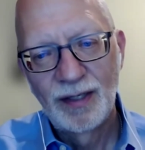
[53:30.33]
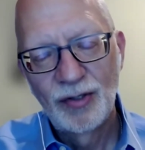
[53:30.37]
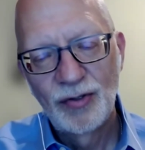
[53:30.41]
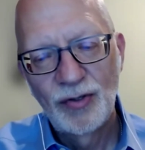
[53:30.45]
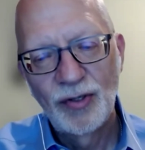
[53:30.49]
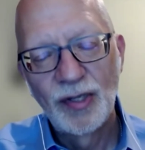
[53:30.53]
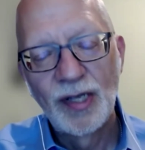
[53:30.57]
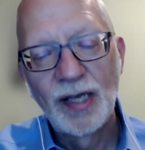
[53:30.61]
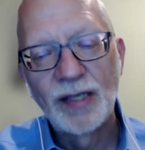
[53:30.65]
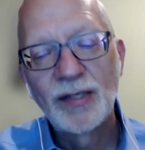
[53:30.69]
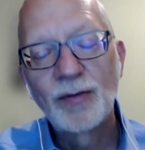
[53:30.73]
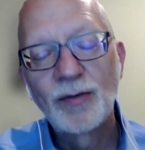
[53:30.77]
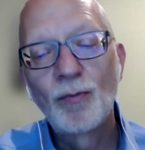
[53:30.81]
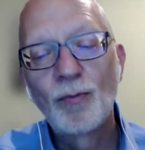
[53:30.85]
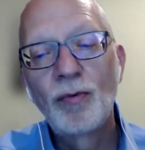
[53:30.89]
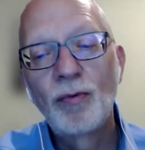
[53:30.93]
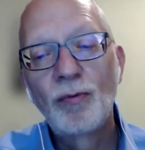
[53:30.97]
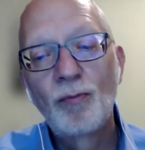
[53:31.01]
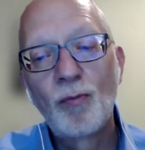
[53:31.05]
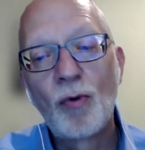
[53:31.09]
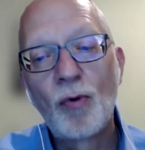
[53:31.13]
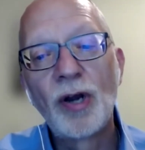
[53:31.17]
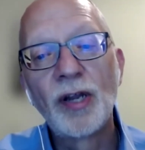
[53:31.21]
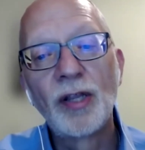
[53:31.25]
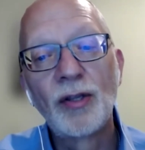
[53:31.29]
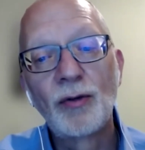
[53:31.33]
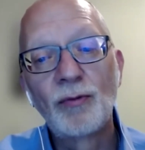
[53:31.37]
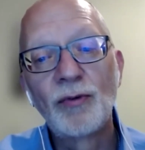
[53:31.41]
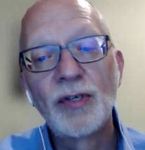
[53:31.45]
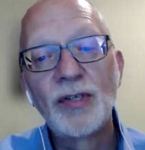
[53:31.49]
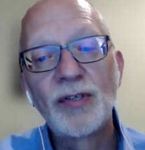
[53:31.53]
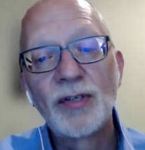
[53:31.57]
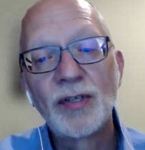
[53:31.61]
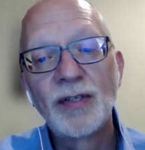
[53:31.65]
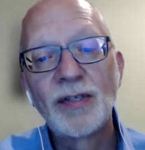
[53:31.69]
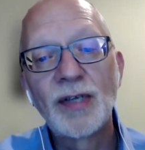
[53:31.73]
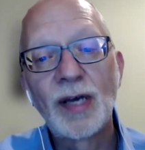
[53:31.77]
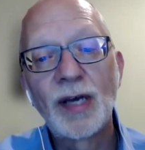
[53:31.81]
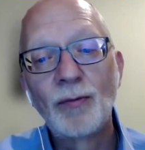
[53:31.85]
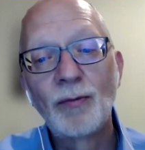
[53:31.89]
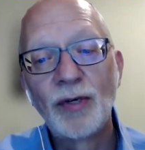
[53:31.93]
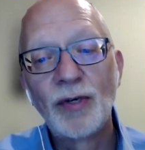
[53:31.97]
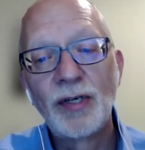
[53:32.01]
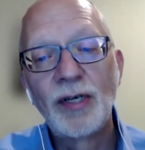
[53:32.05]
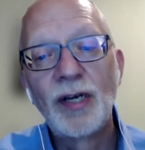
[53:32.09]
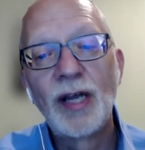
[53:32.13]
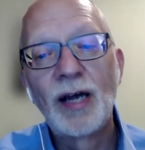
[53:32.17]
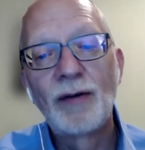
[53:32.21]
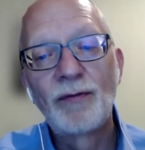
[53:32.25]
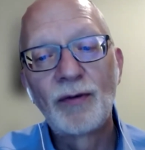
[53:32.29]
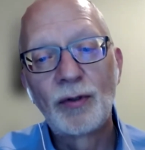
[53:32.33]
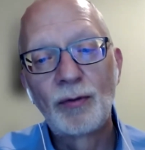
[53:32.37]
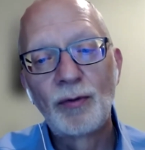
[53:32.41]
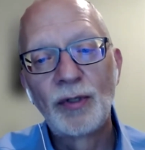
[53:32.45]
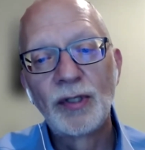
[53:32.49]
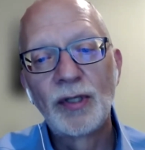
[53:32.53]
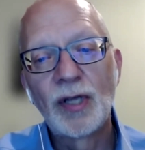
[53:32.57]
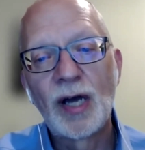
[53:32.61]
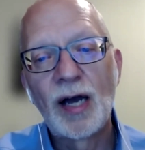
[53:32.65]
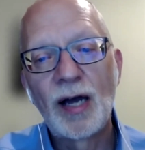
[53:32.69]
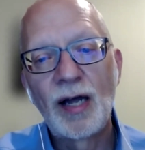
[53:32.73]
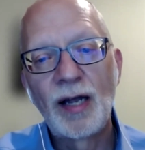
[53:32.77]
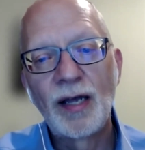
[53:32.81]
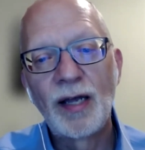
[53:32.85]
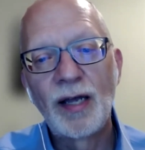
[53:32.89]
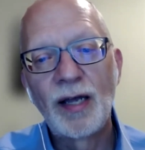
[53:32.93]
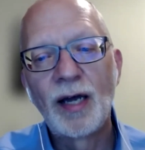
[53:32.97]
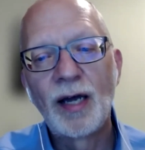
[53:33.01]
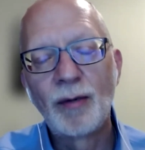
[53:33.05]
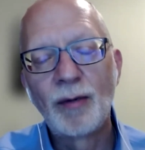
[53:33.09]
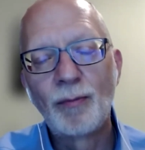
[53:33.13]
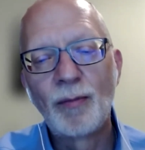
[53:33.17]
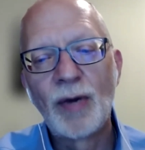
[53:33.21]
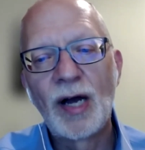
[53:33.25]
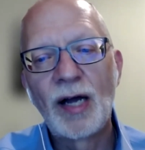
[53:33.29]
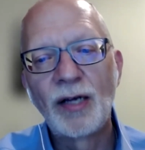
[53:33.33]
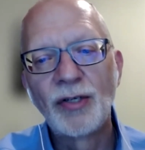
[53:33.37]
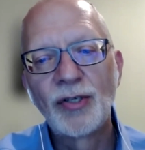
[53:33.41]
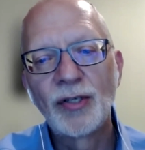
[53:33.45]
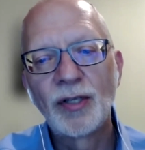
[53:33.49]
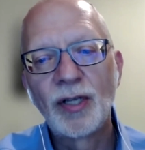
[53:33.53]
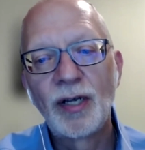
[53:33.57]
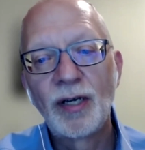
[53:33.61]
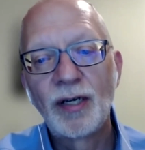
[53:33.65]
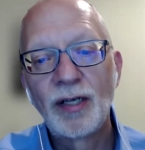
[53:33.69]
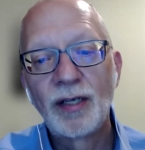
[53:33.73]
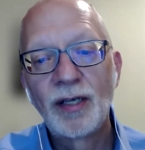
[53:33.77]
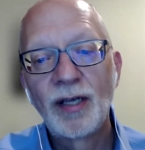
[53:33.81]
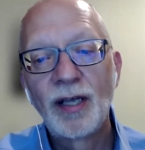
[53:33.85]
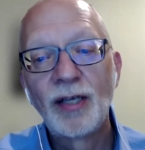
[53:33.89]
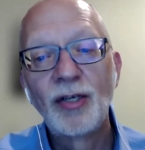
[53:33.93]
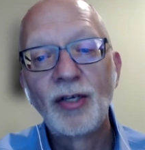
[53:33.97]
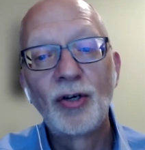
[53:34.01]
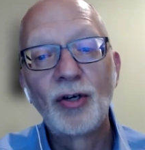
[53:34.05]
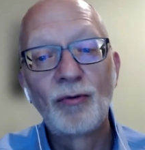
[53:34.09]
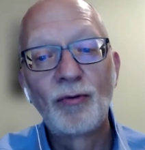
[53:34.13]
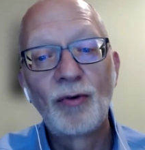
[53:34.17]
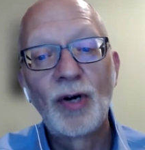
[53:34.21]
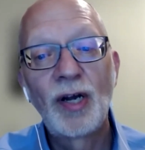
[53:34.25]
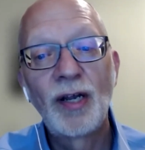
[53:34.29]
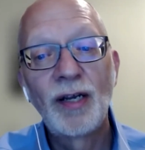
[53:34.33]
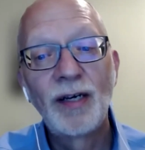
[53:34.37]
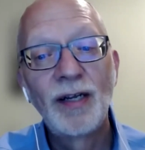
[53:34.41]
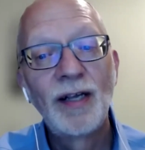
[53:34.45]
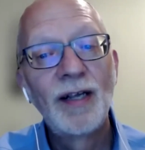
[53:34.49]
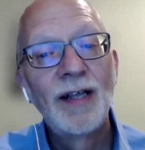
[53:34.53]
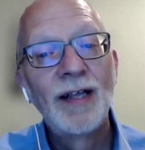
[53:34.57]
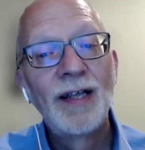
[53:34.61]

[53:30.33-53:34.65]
So that's one of the reasons I would never rely on modulating. And you're right.